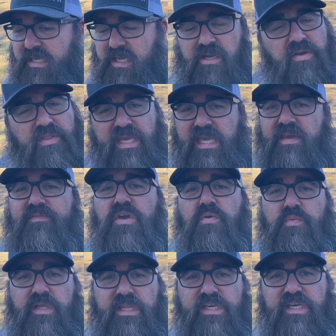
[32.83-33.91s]
you know, they give you a
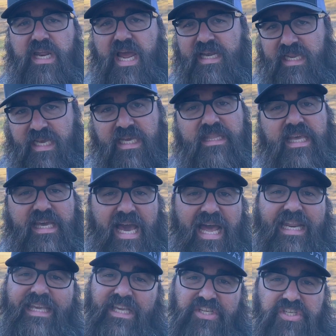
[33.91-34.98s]
really good idea, and they
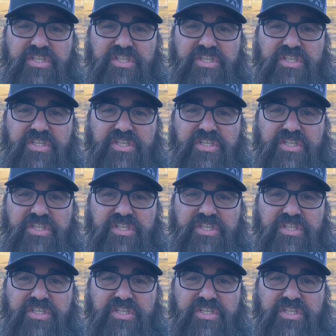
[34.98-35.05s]
kind of get you